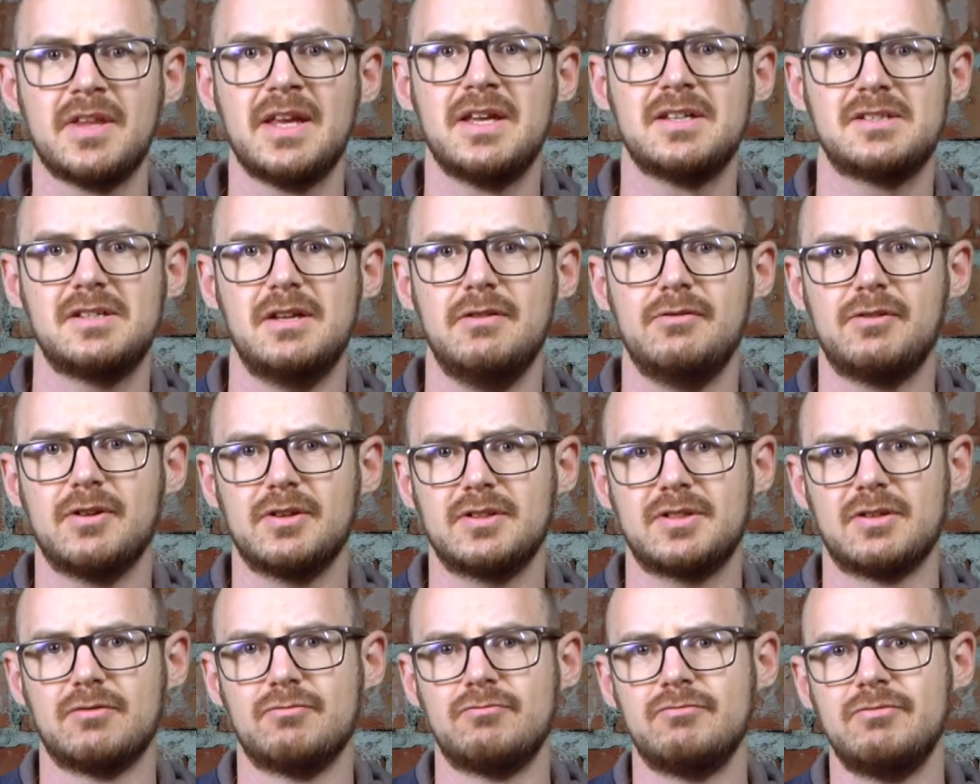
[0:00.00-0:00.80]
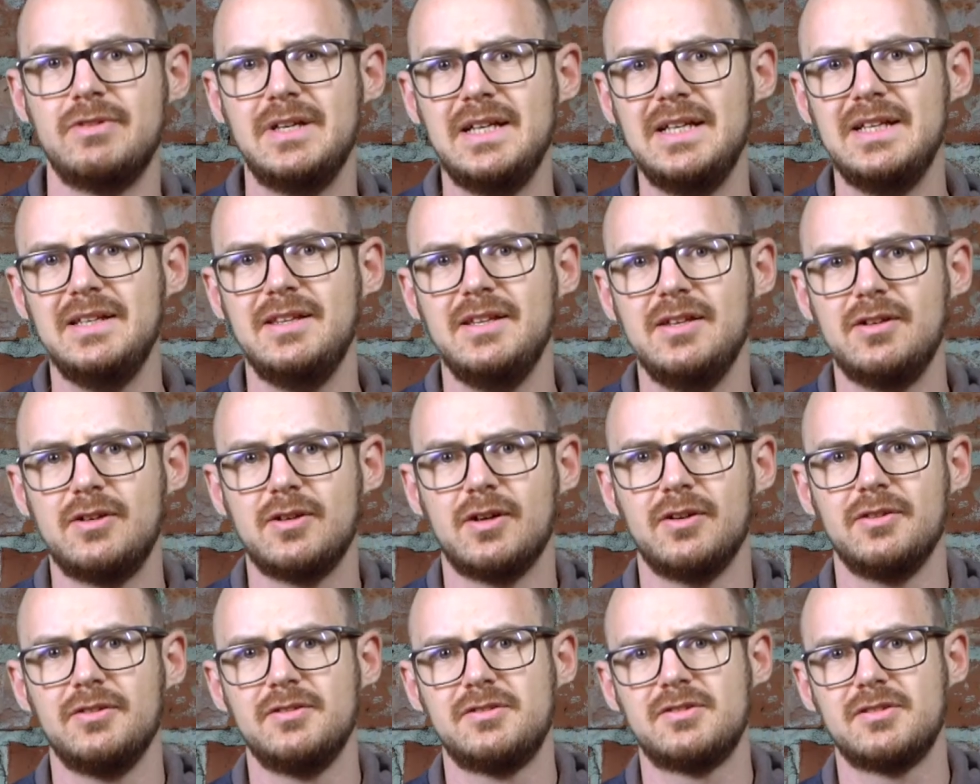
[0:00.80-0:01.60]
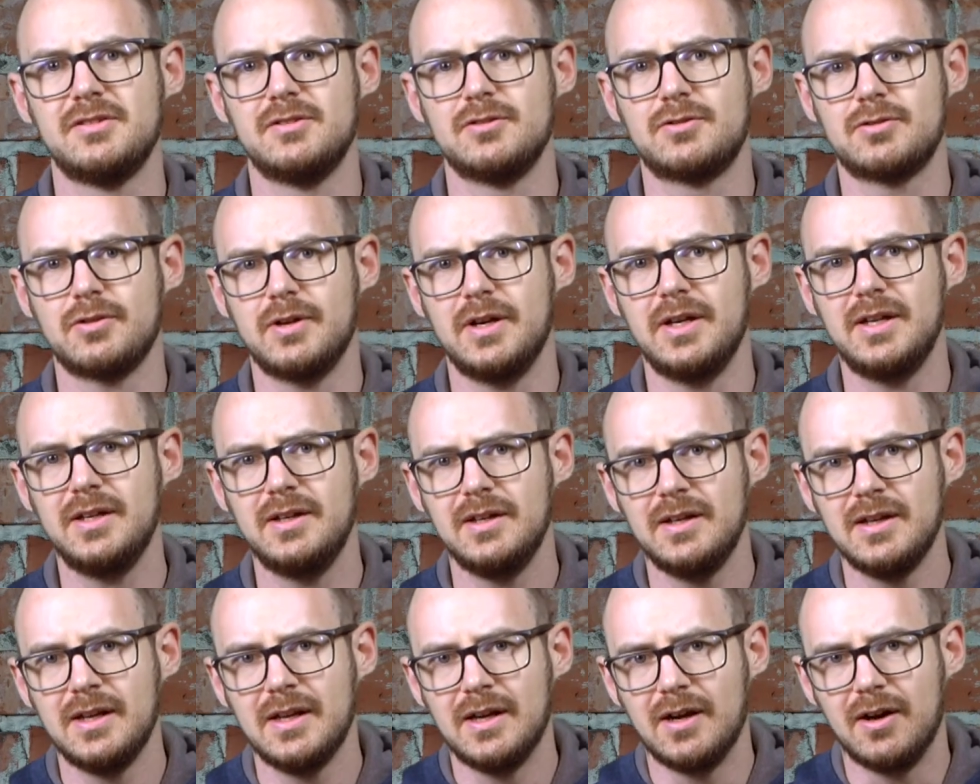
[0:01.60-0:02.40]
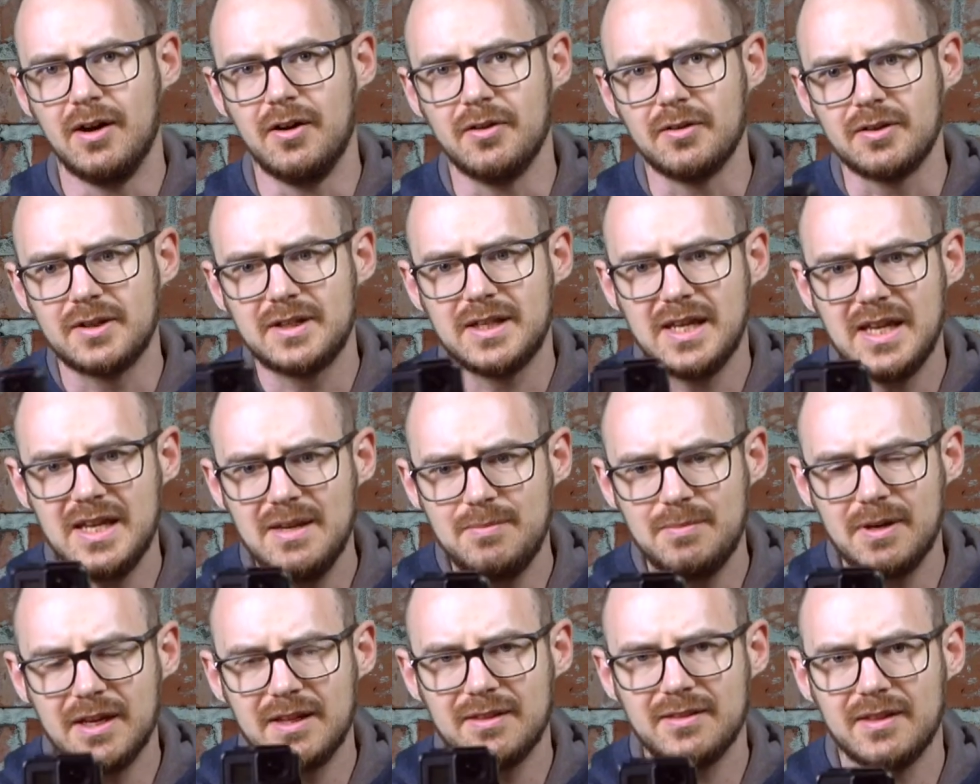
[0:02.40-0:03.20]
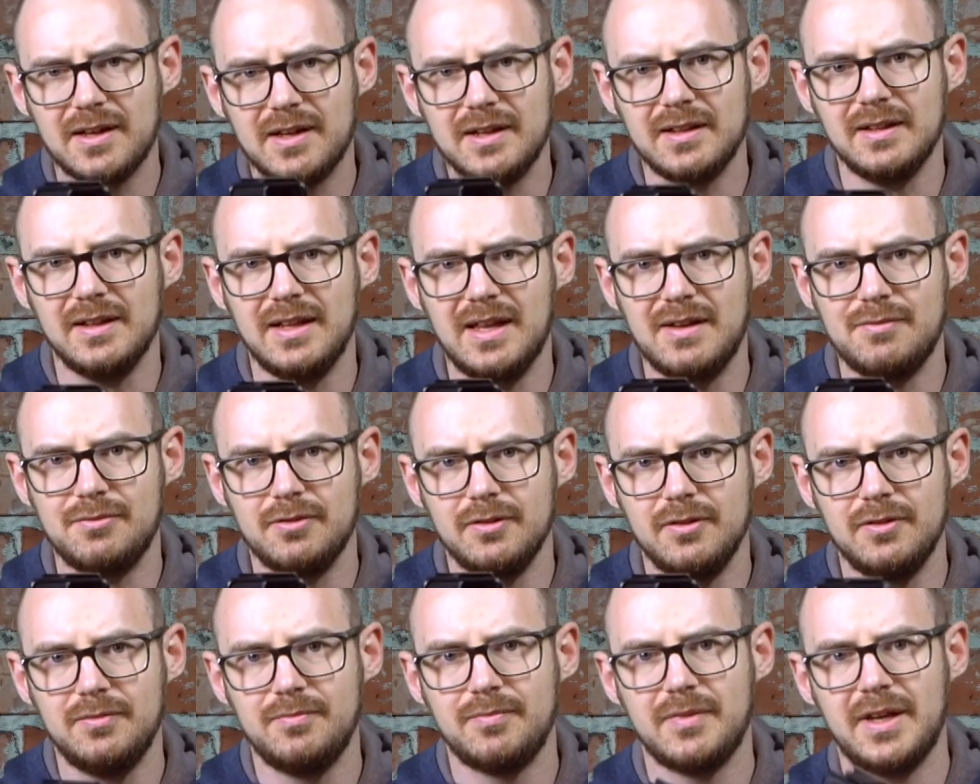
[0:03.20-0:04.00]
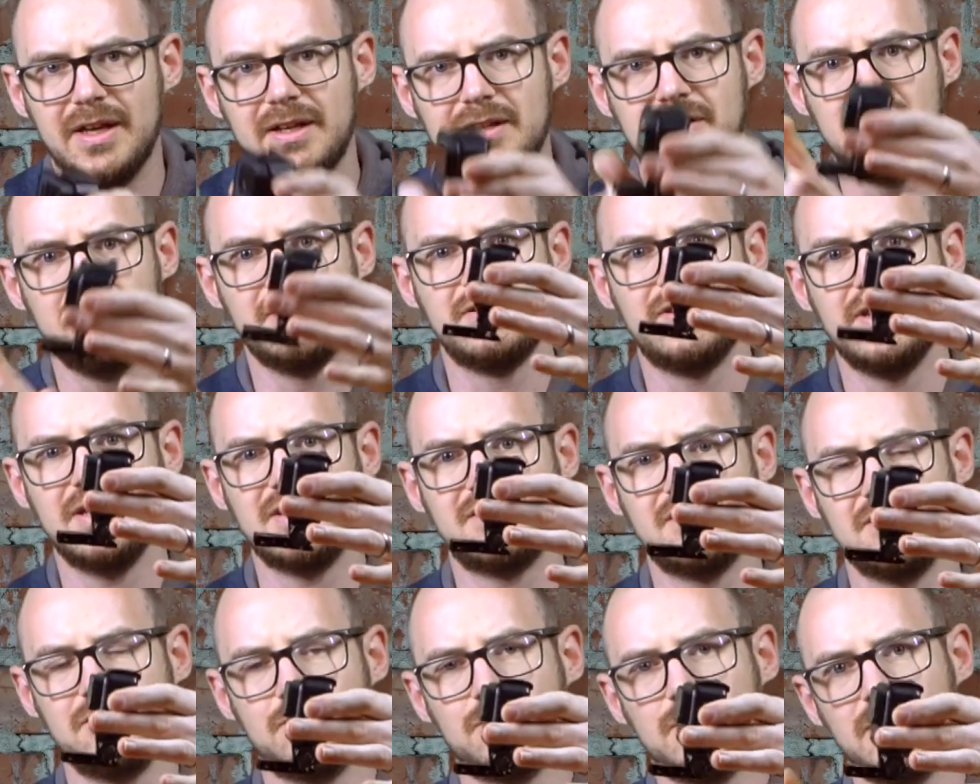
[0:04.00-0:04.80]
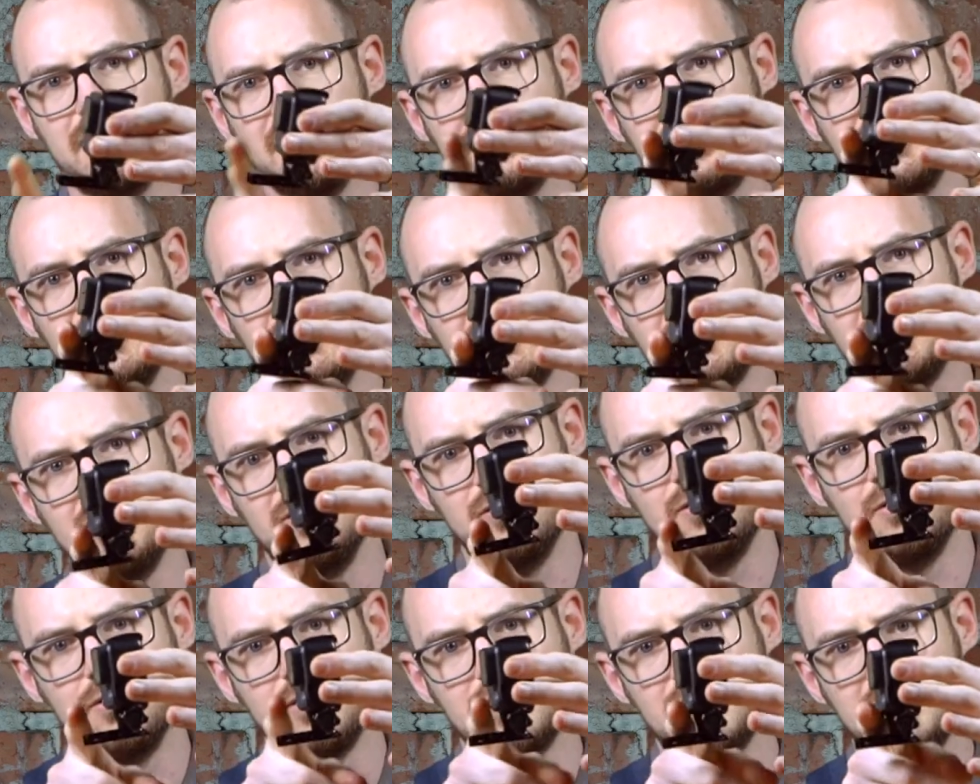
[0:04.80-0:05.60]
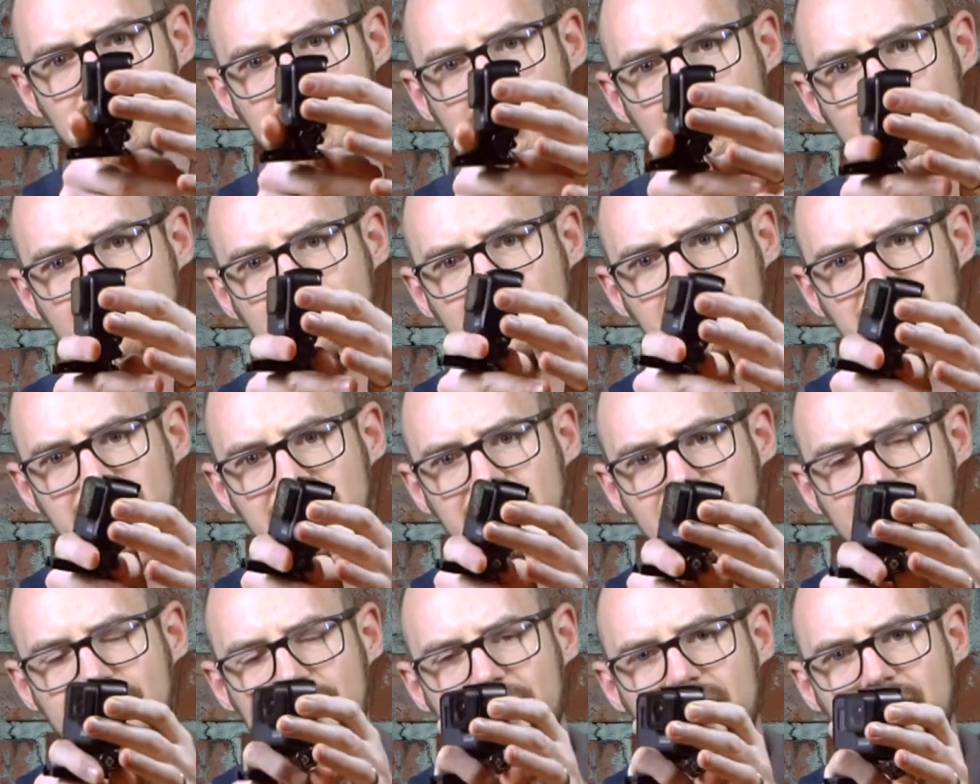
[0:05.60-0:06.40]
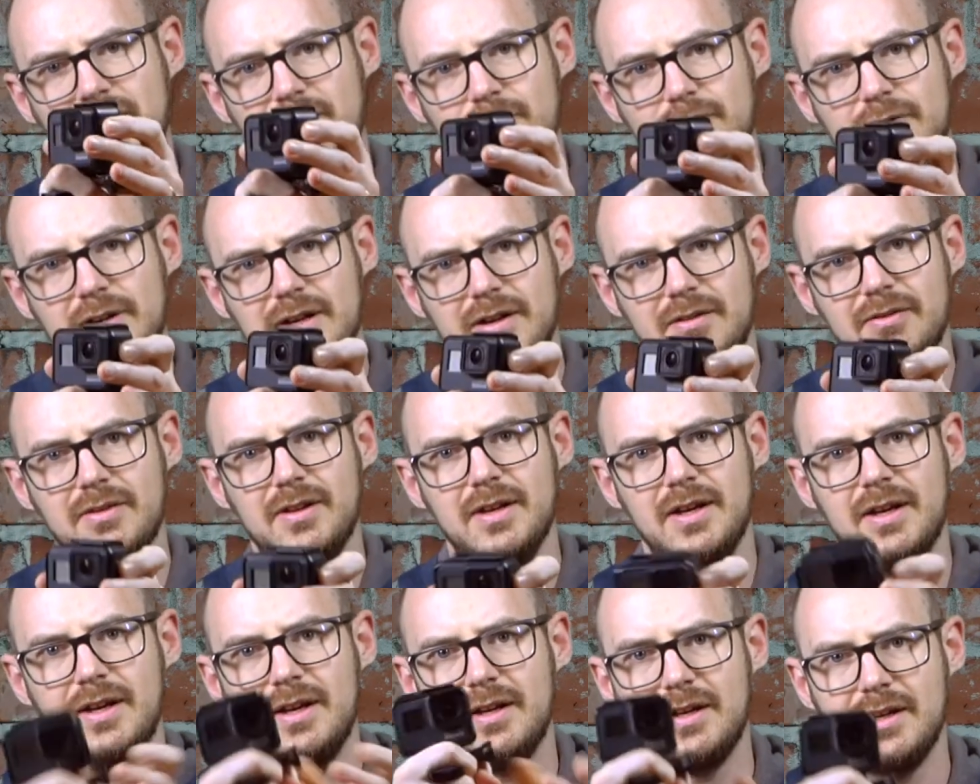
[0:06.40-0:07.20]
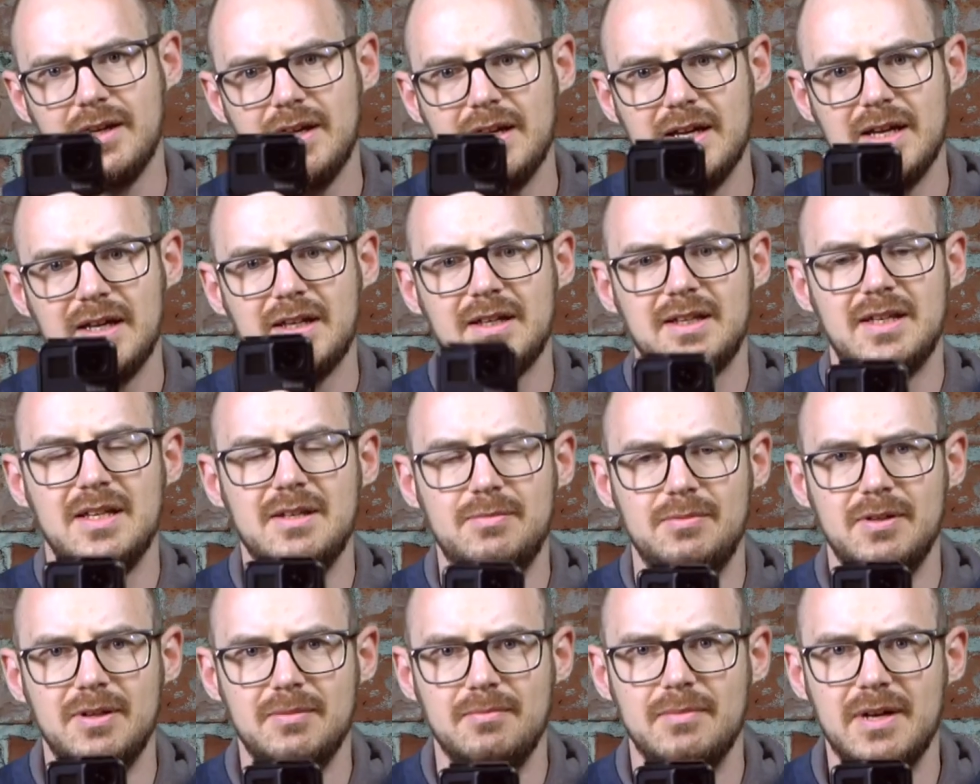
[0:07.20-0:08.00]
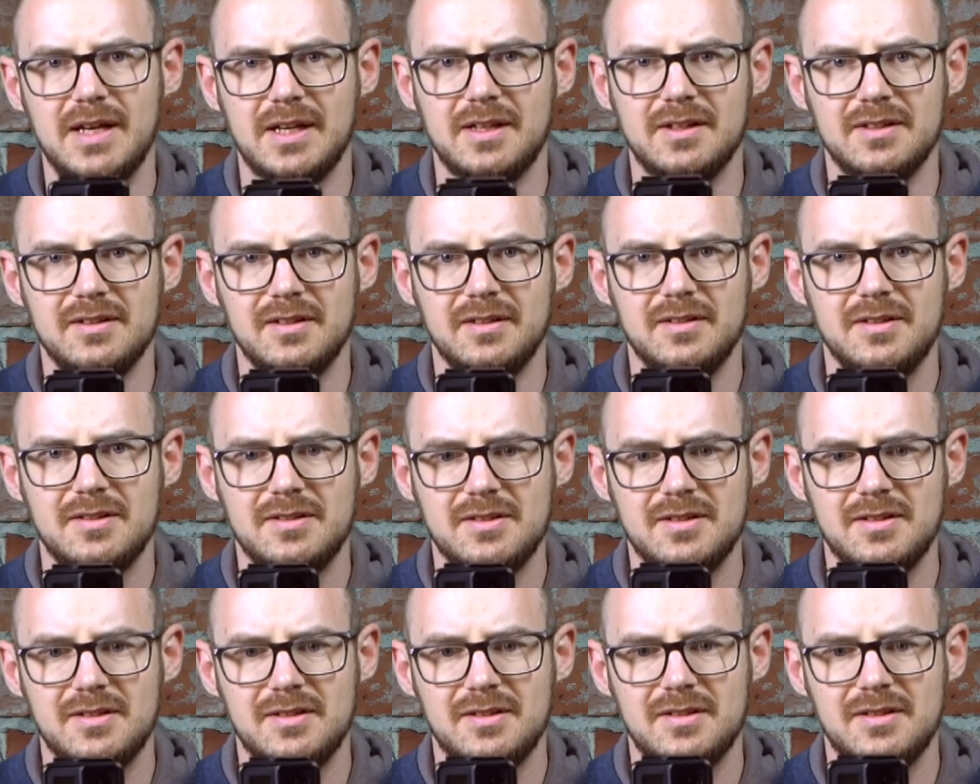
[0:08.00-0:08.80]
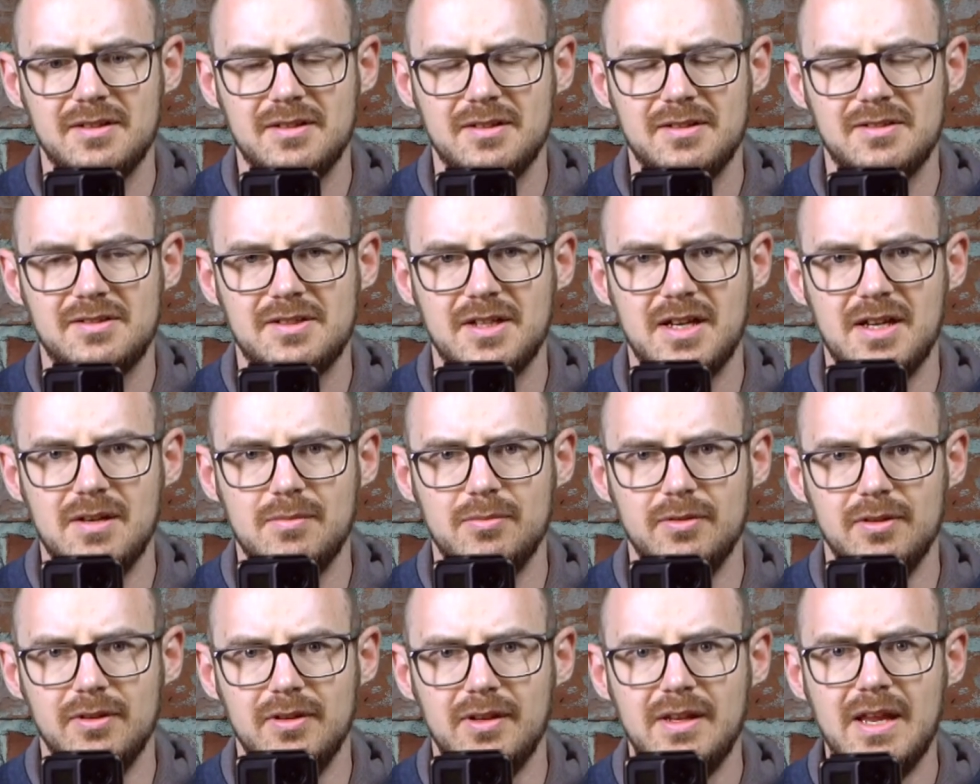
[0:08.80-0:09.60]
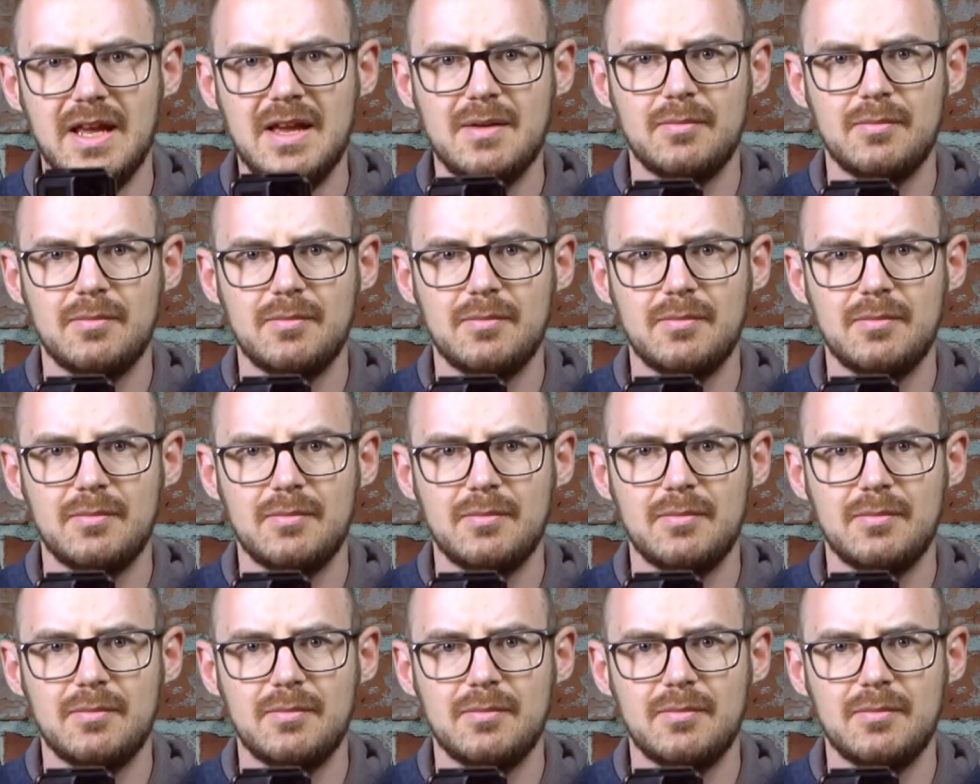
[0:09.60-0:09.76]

So you've got to really concentrate on keeping that level. I use this as well, so you can hook your finger around there and keep it mega stable.